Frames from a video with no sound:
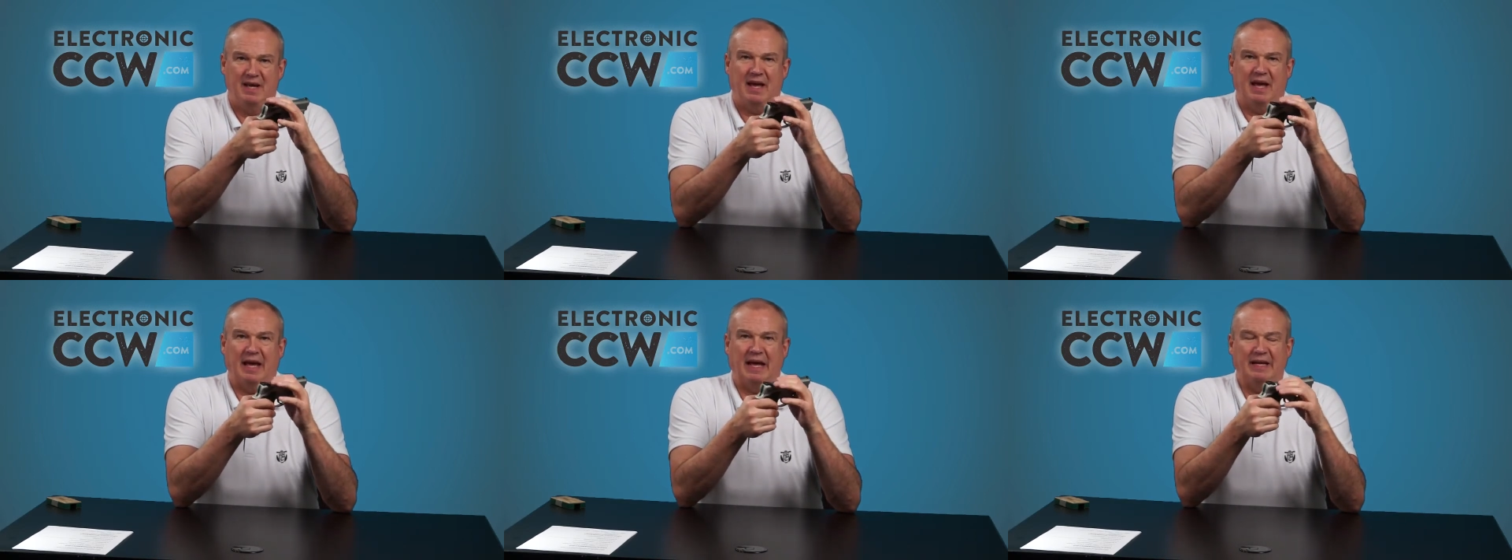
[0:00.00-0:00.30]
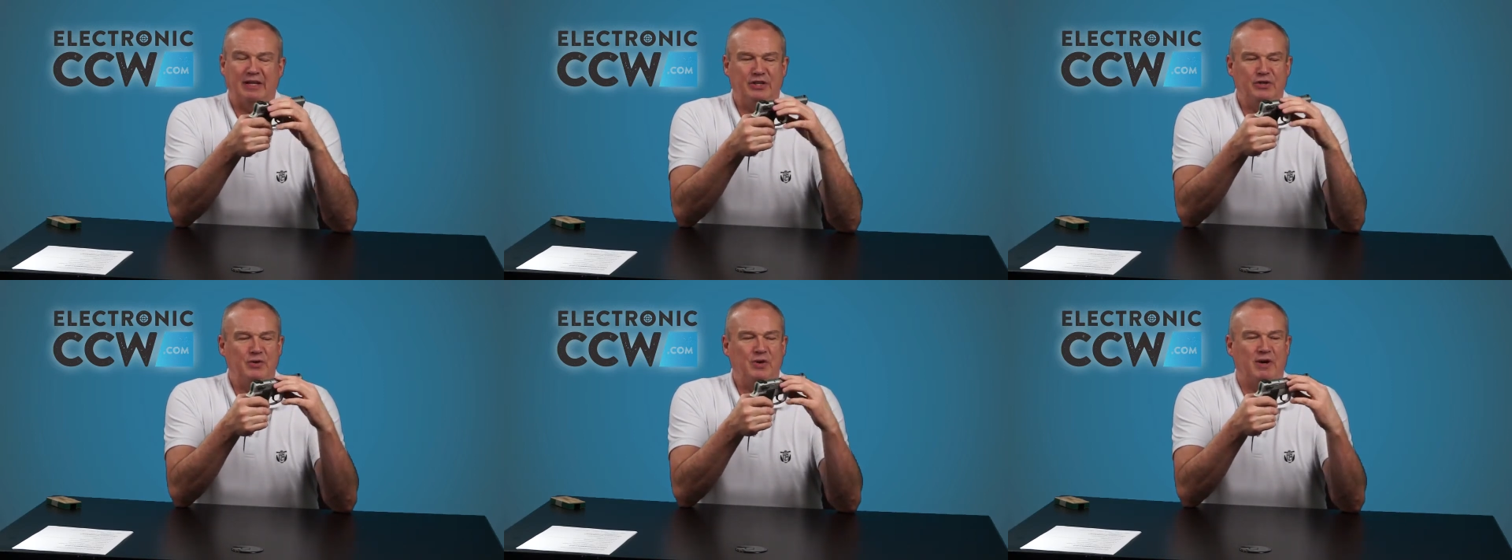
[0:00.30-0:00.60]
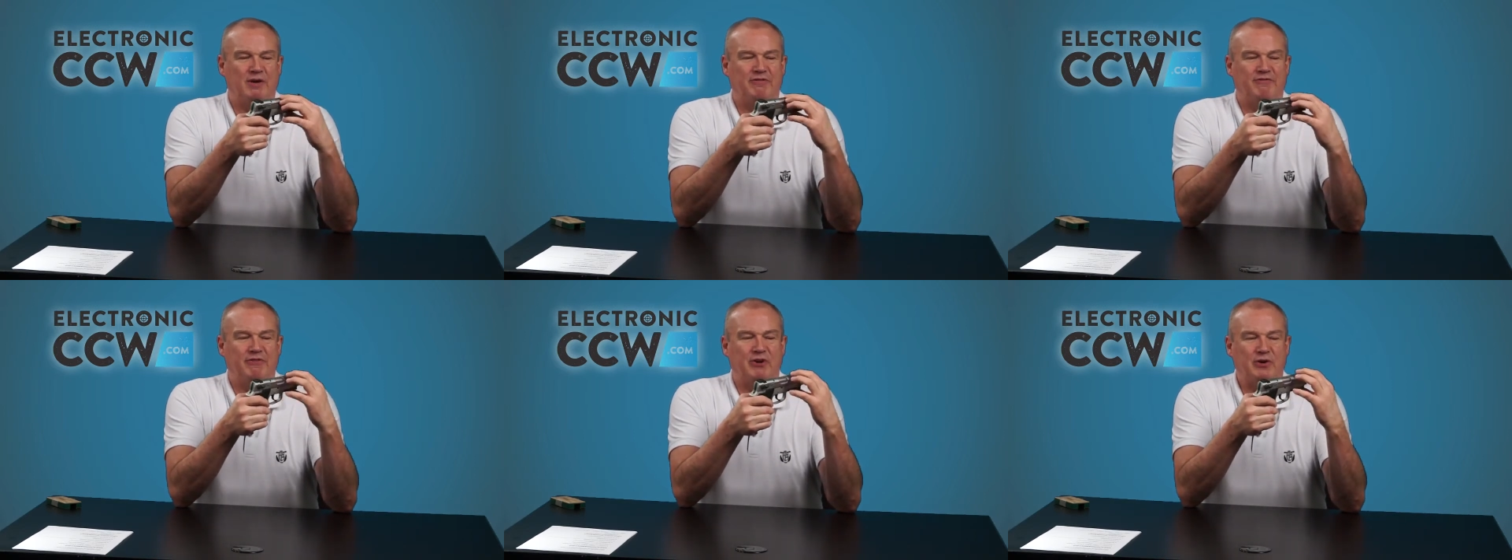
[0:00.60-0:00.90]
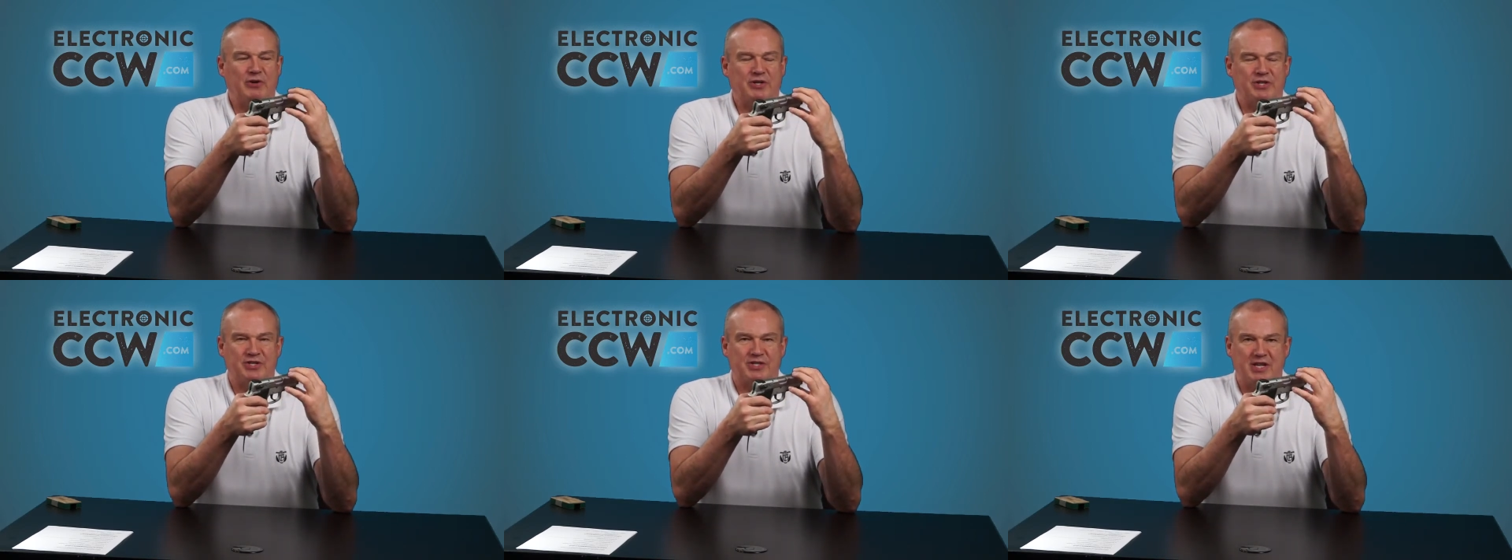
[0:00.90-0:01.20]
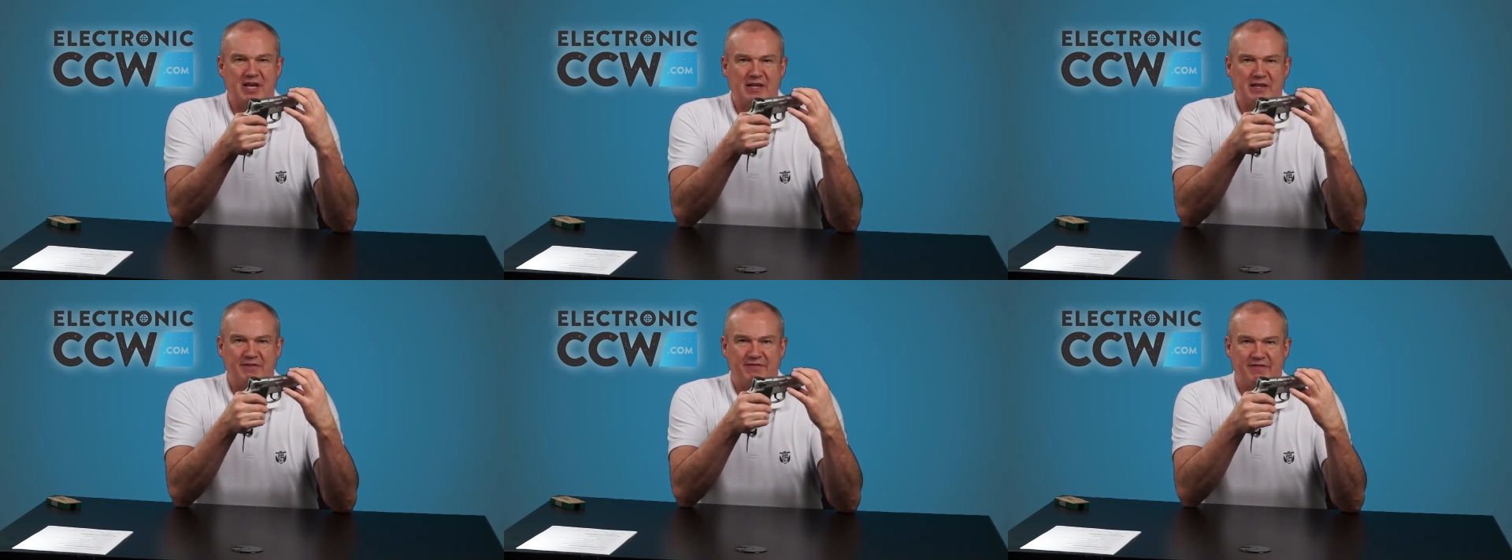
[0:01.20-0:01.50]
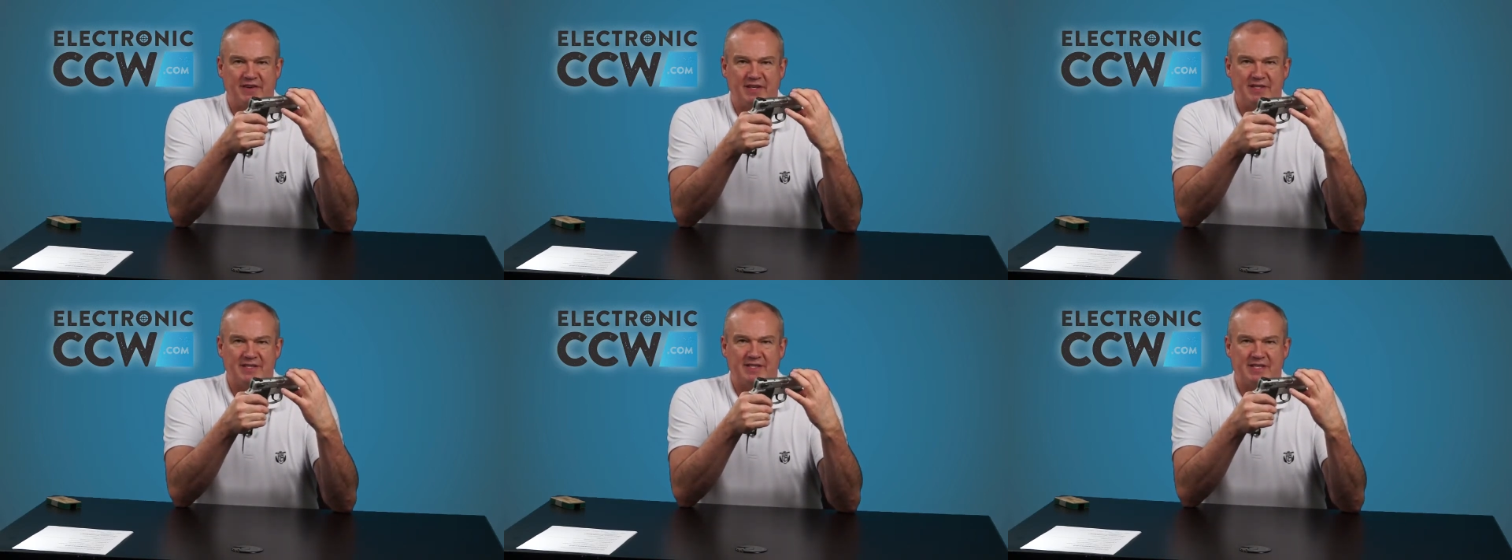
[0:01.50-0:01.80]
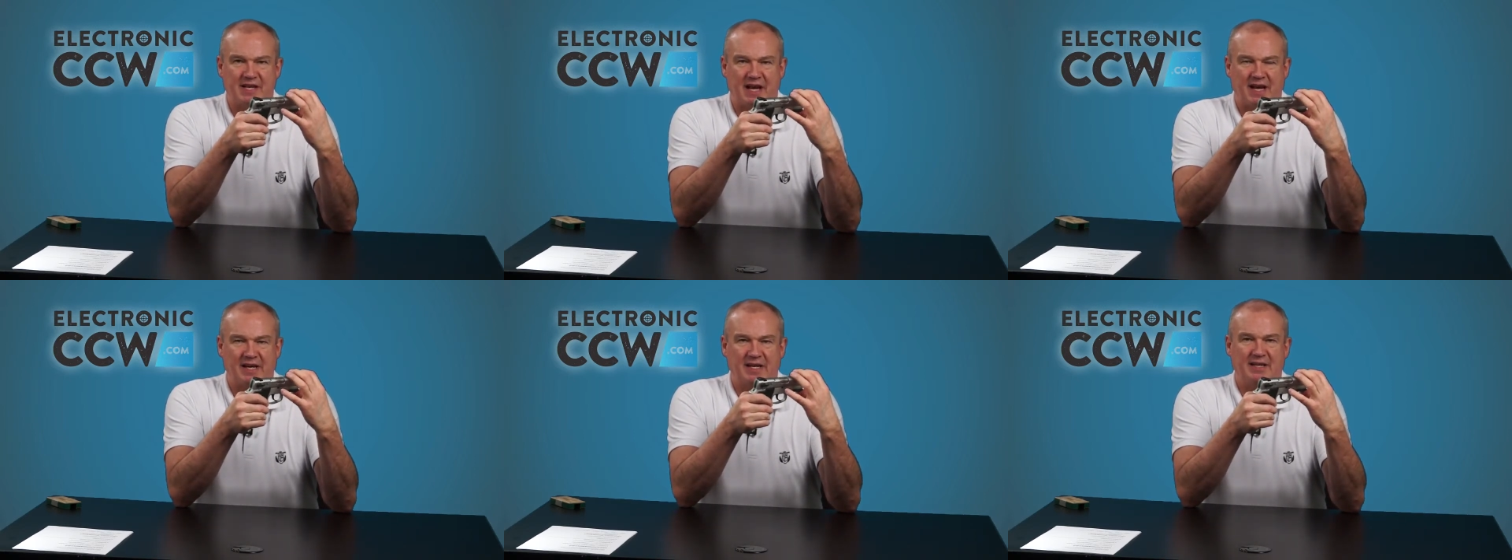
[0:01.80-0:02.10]
and you are focused on the front
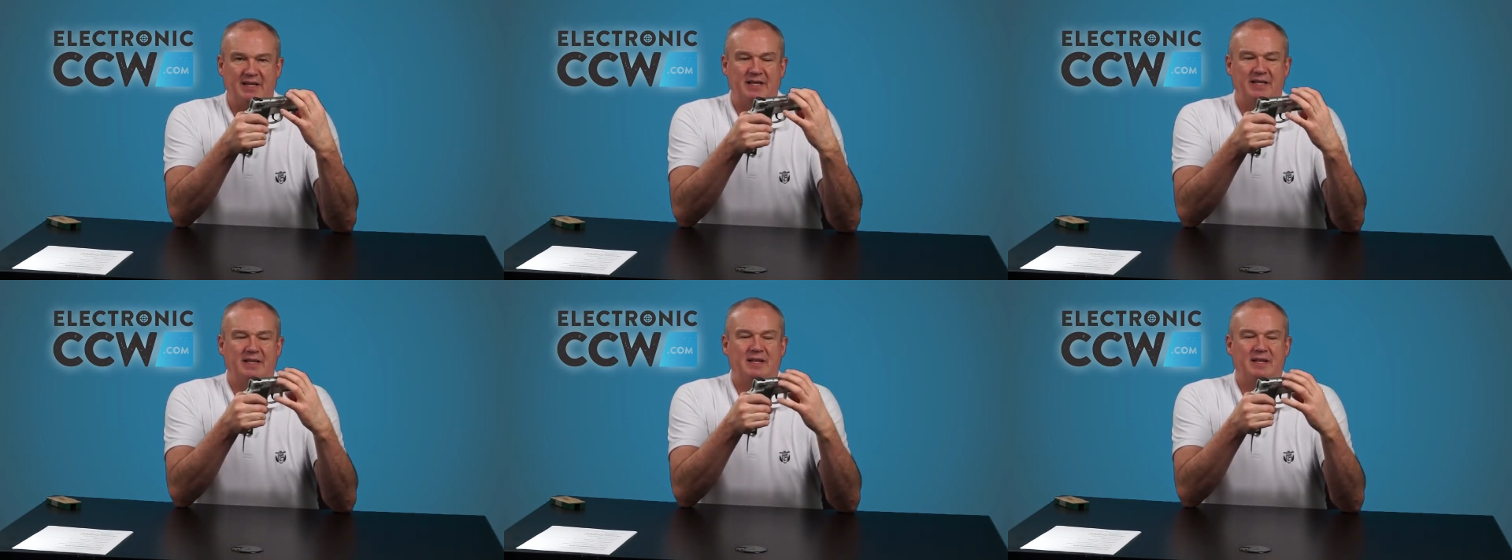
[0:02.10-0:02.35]
sight,